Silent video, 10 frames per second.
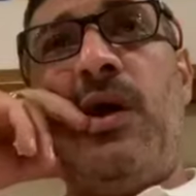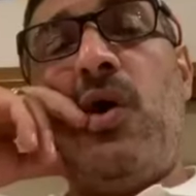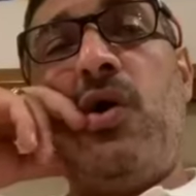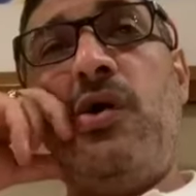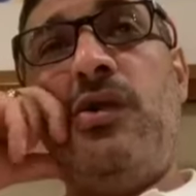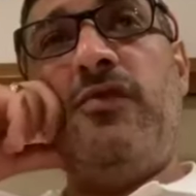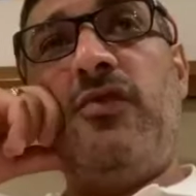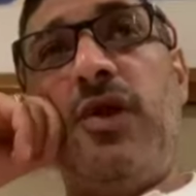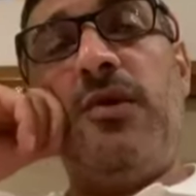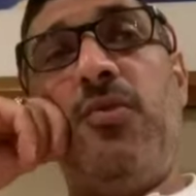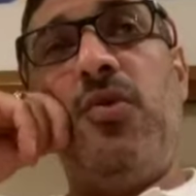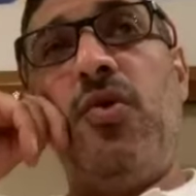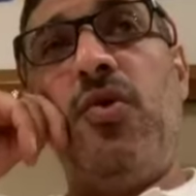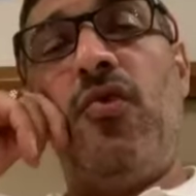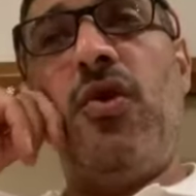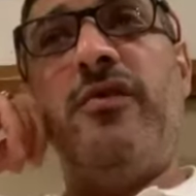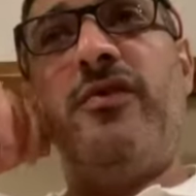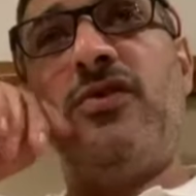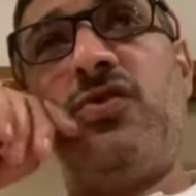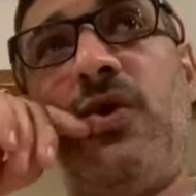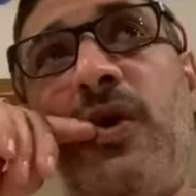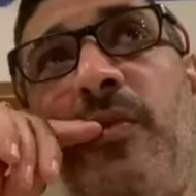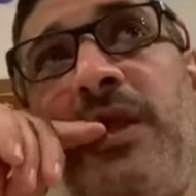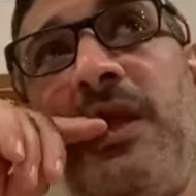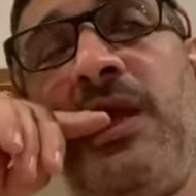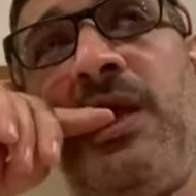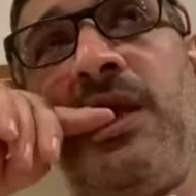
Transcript: I couldn't have got it more wrong if I tried. I mean,